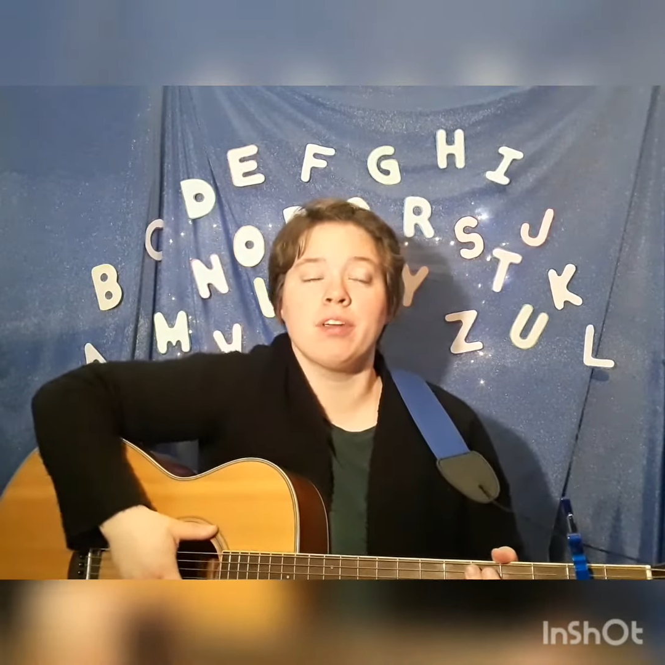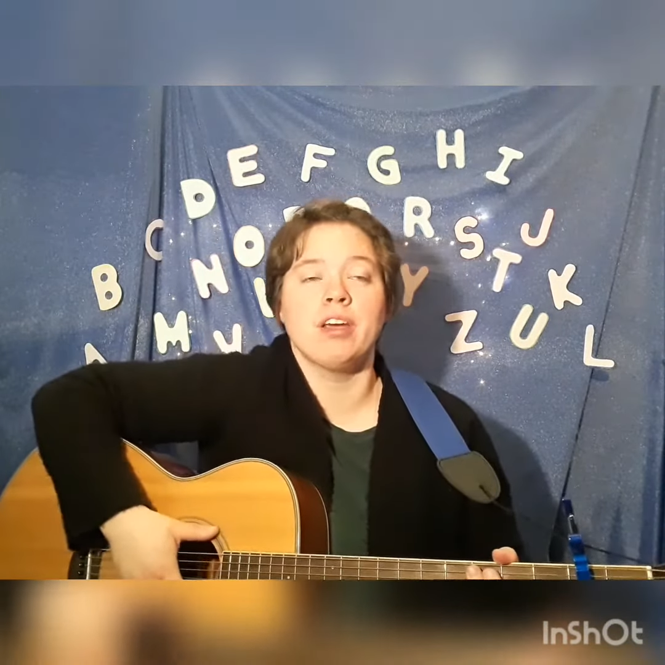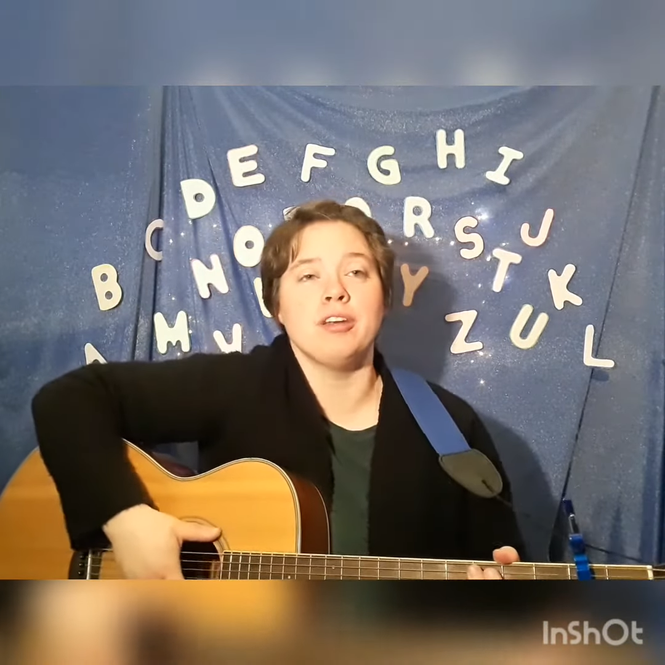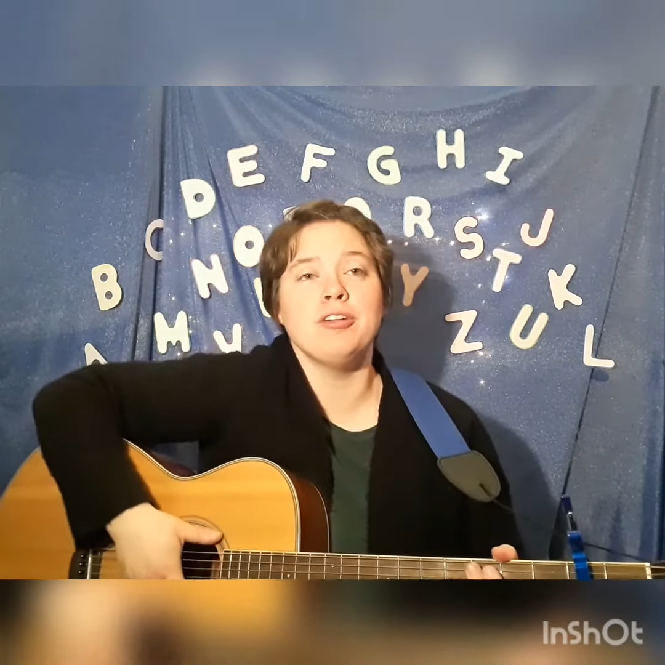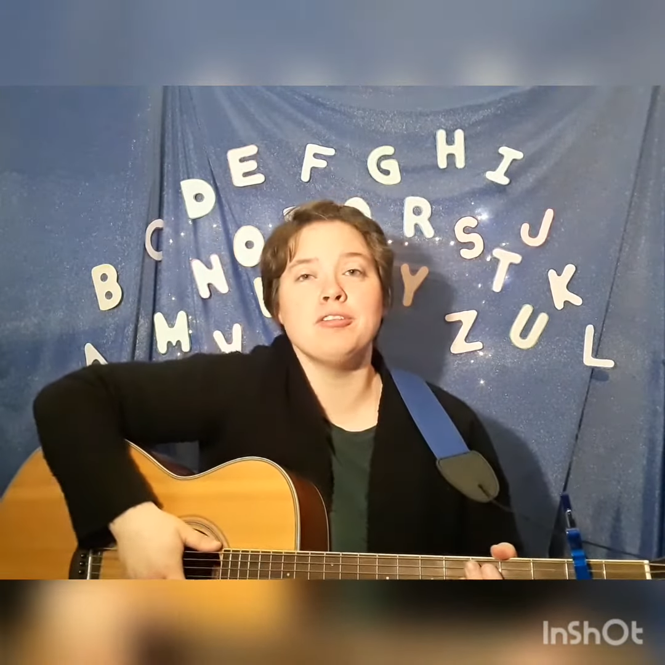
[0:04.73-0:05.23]

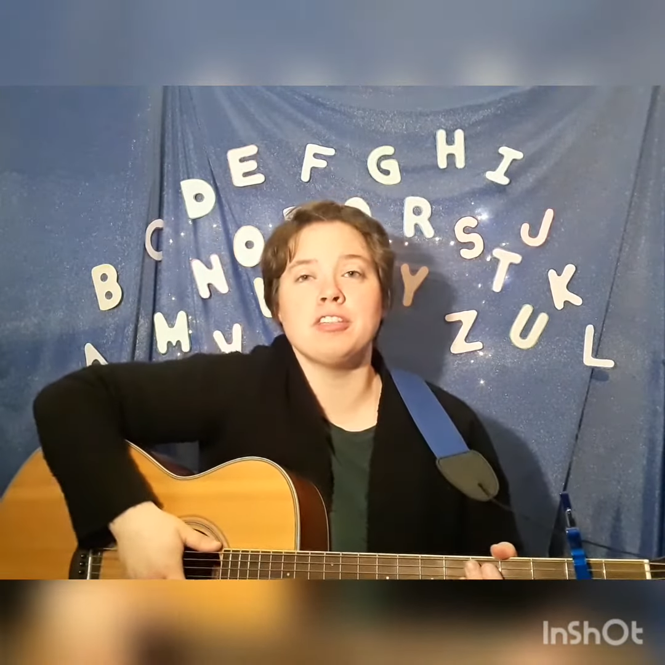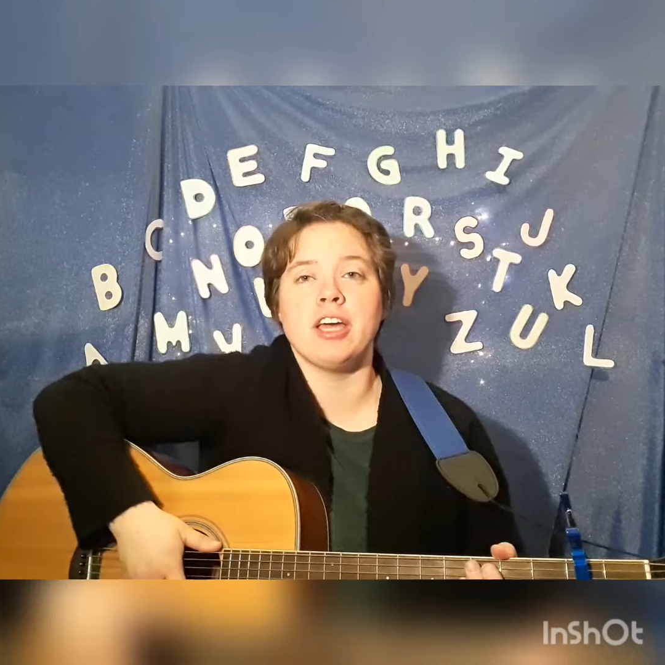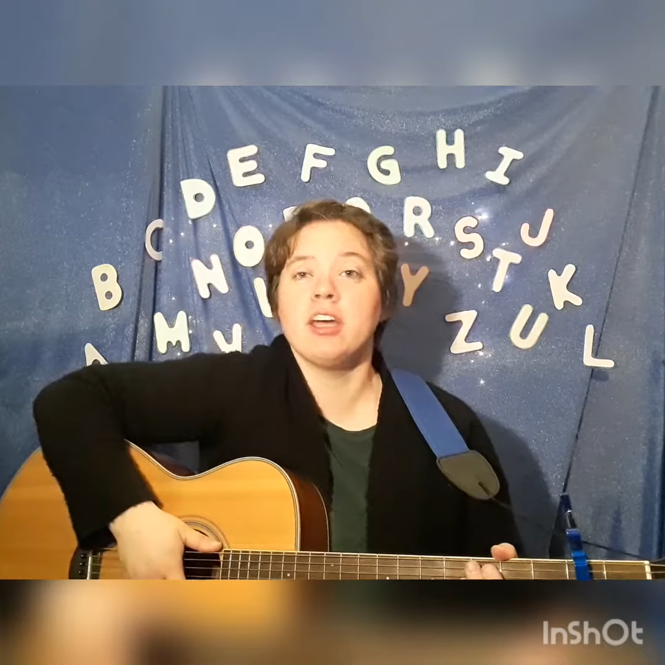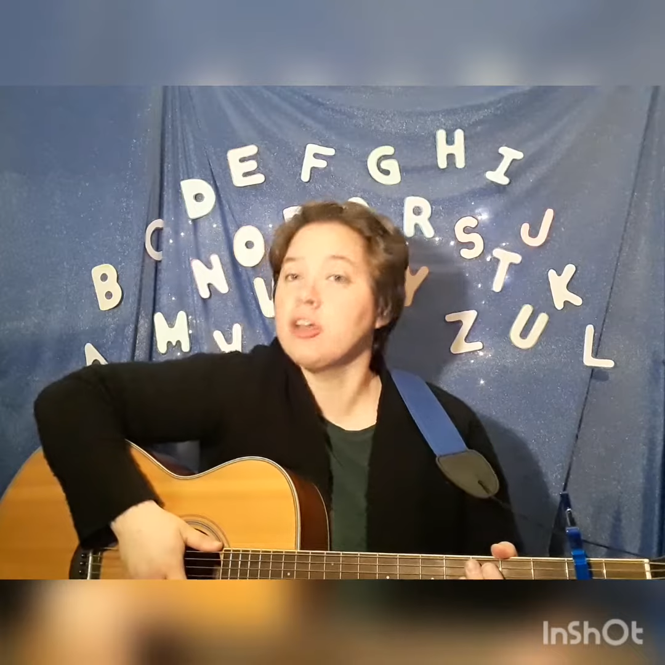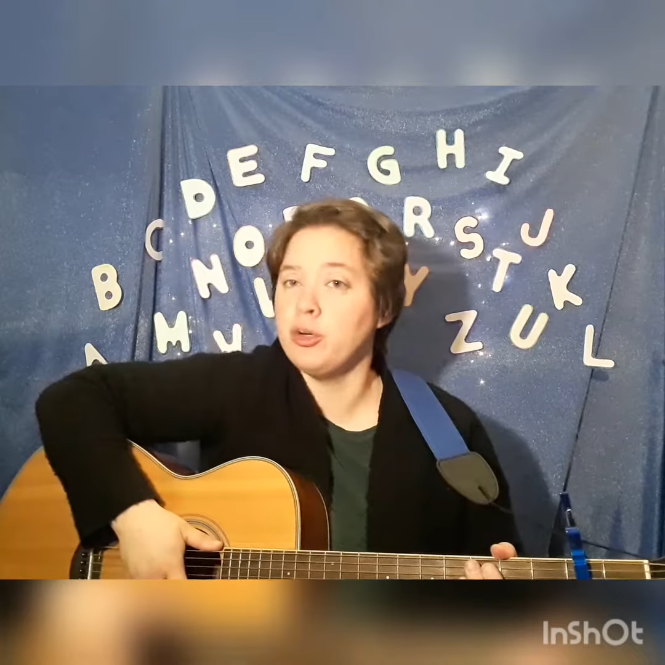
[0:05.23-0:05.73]
Can you
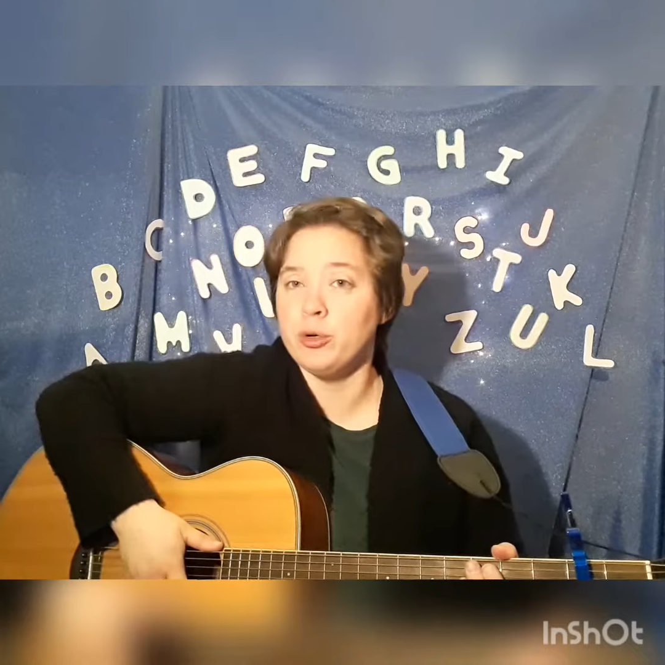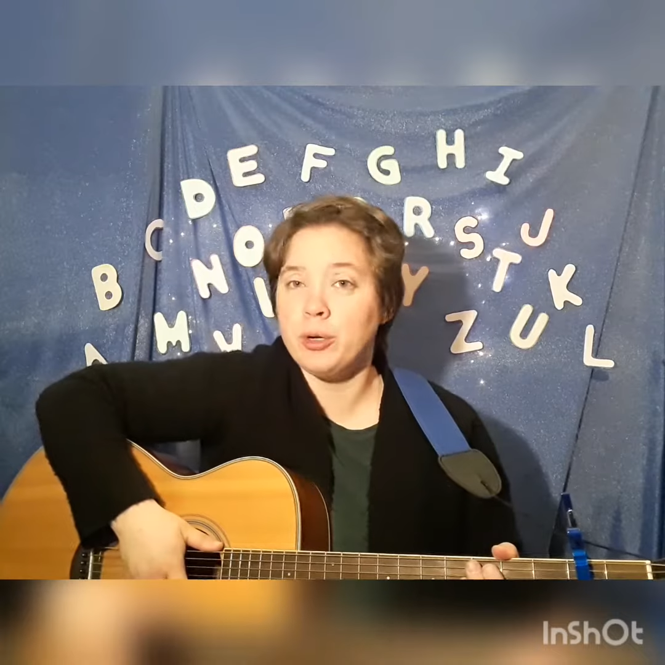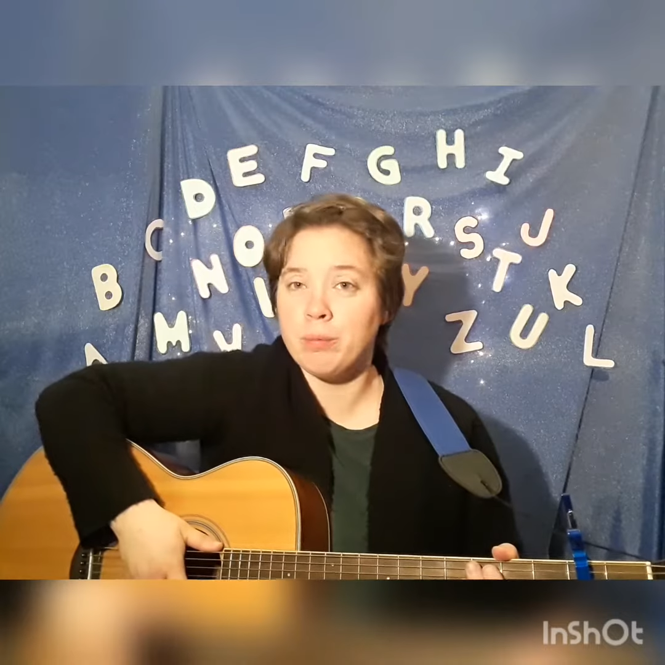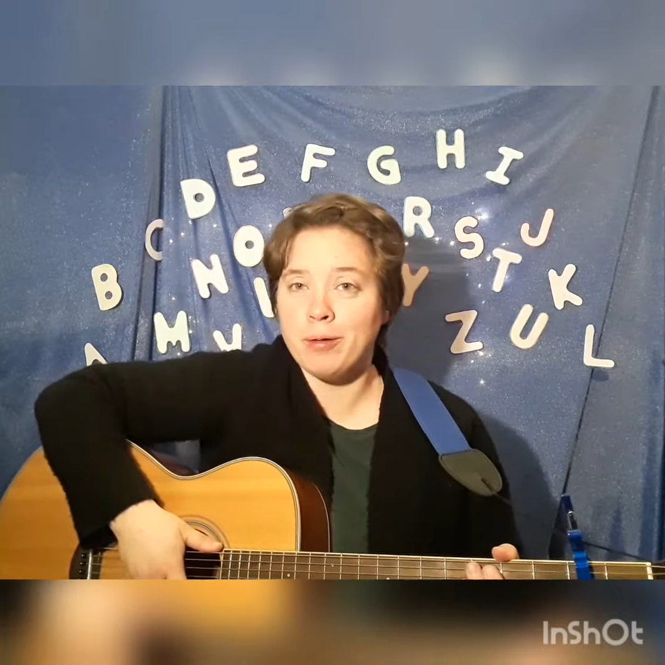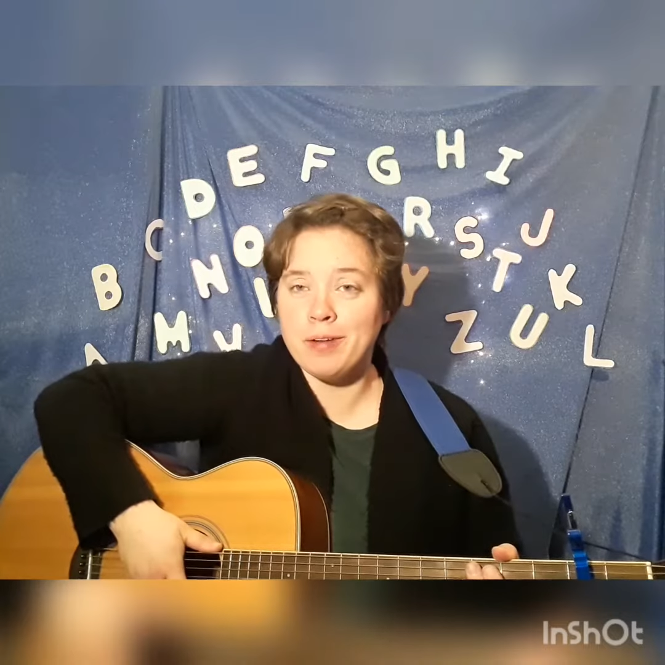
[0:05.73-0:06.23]
say
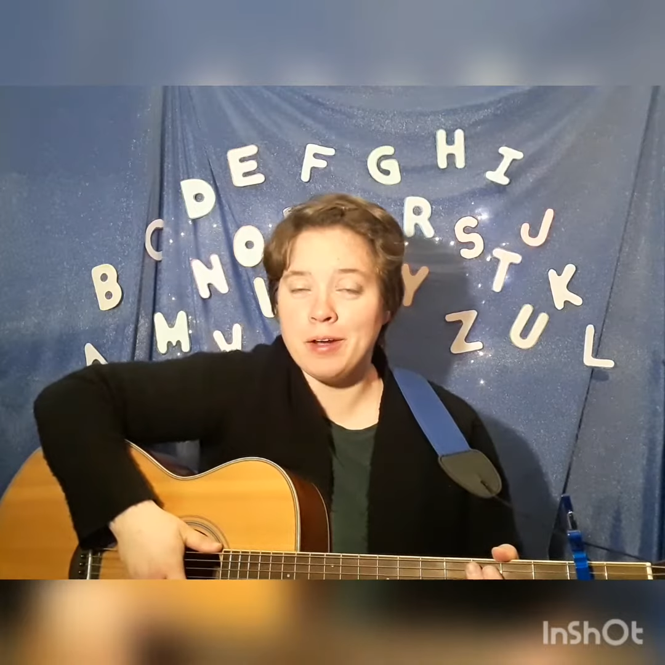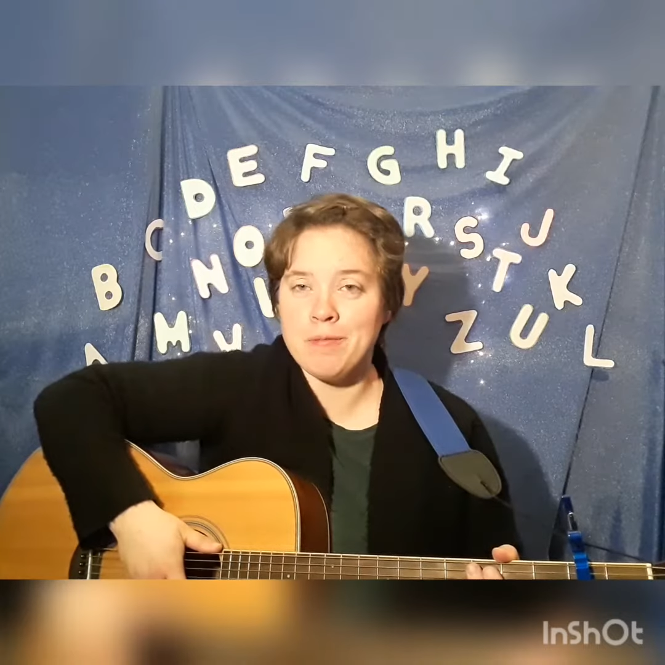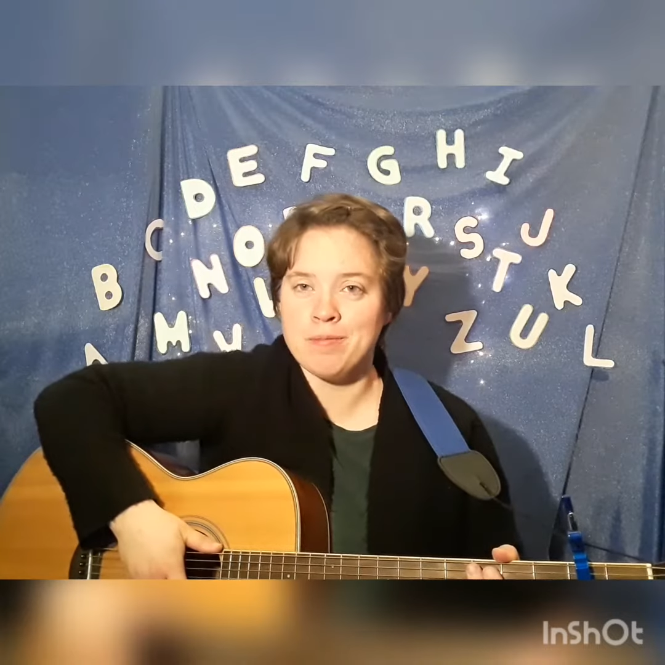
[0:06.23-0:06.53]
kookaburra?